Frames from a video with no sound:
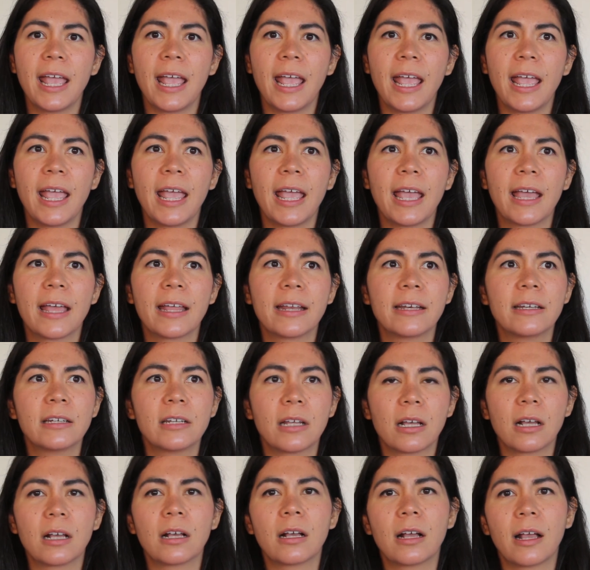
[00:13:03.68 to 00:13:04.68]

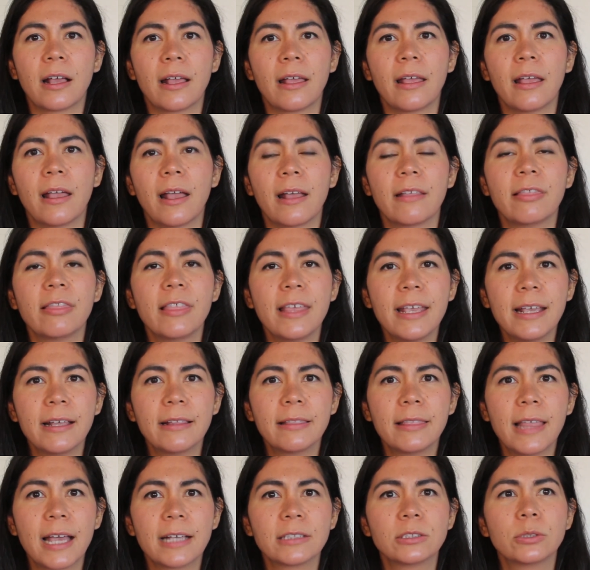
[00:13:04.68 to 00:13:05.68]
And I, I
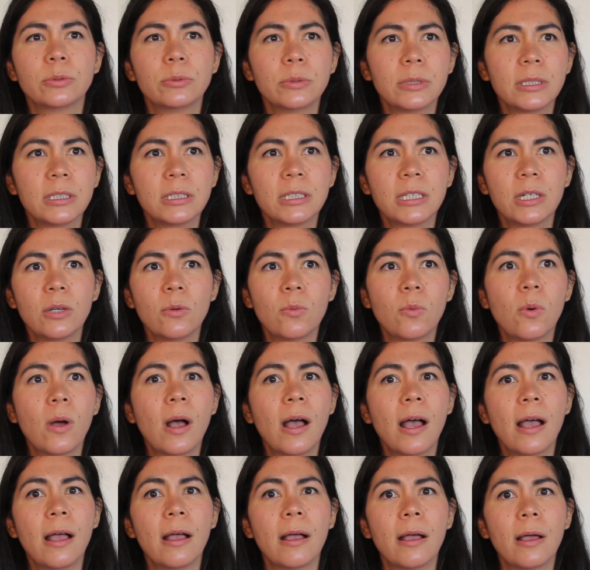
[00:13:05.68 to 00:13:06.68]
think that's really
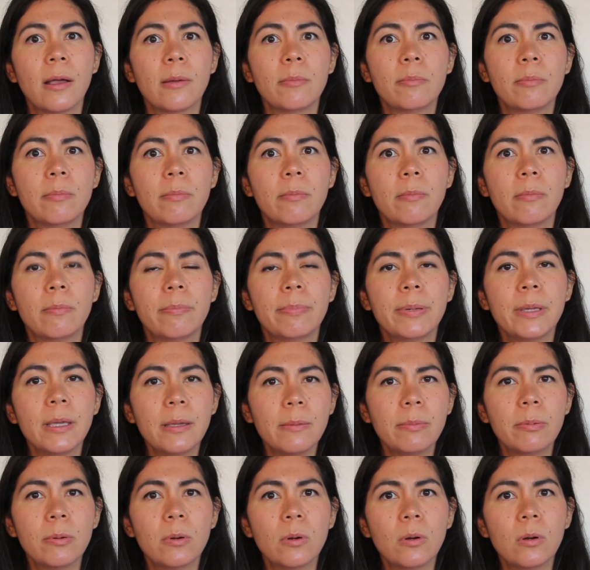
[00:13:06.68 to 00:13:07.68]
what
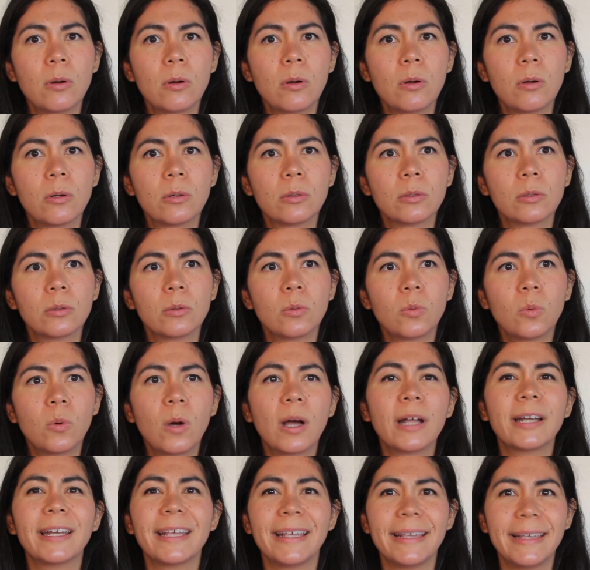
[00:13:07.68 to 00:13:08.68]
people
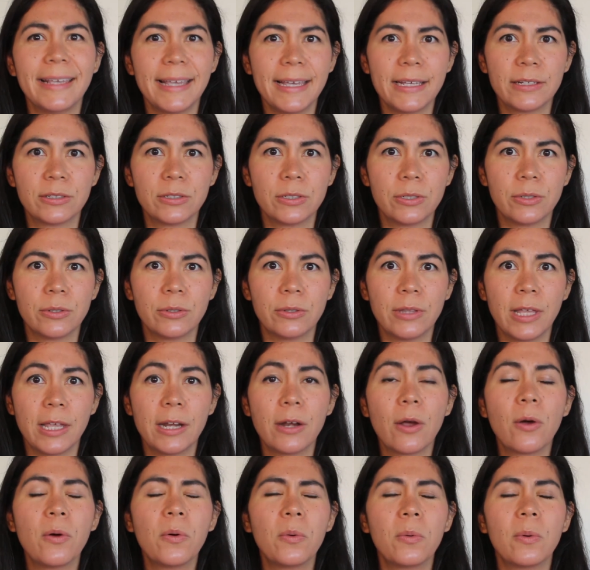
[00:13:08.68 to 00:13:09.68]
want to get to. They
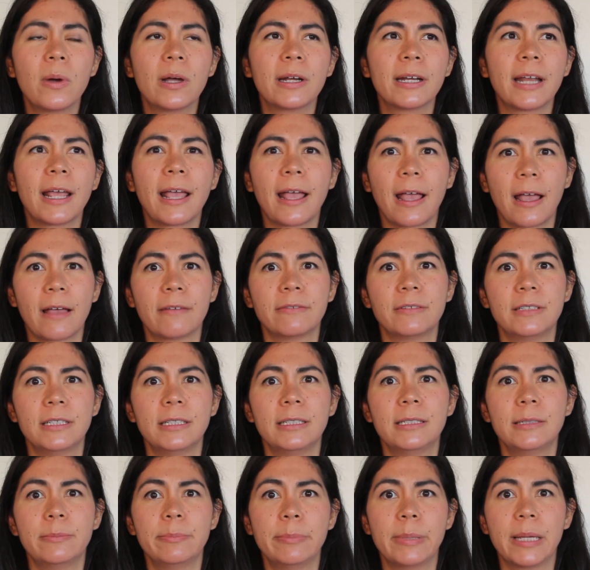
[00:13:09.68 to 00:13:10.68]
don't want to have
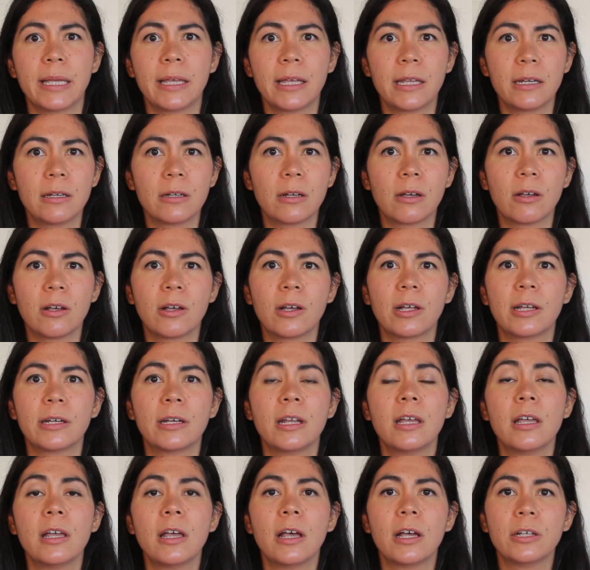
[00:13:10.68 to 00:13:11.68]
to depend
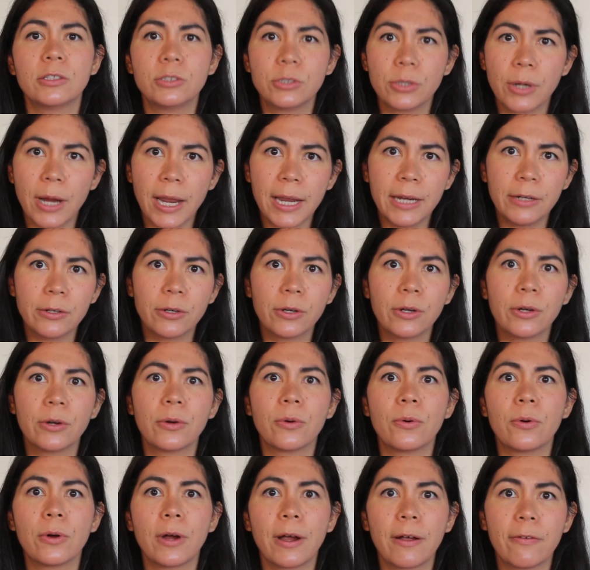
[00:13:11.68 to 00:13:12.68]
on a
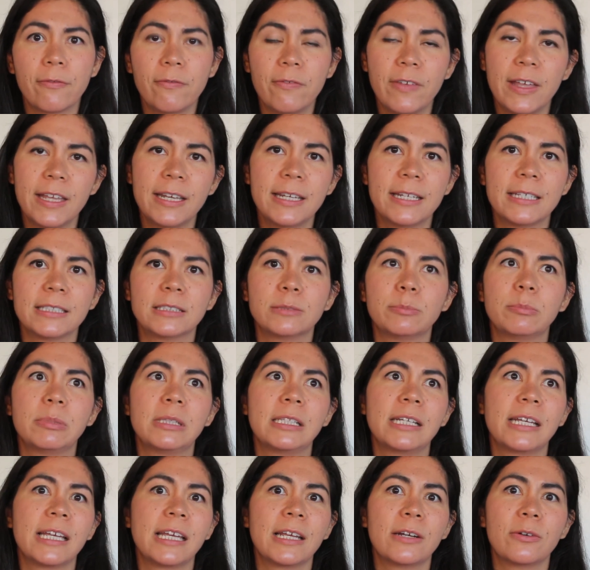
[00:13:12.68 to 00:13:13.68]
trainer or a fitness
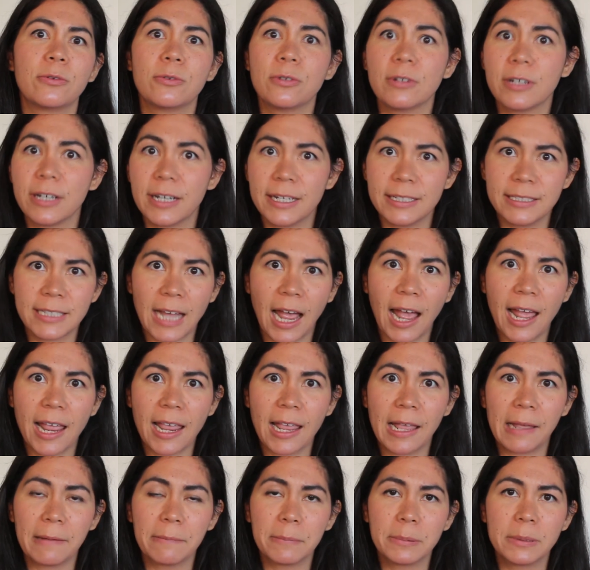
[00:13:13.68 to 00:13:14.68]
plan or a
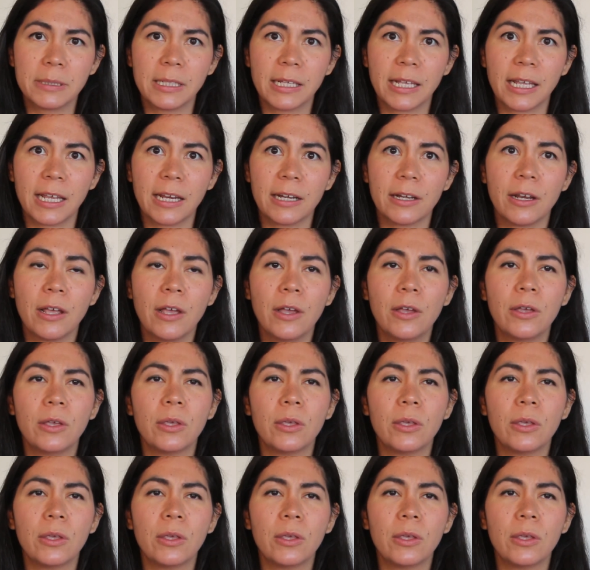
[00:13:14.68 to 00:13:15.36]
diet plan.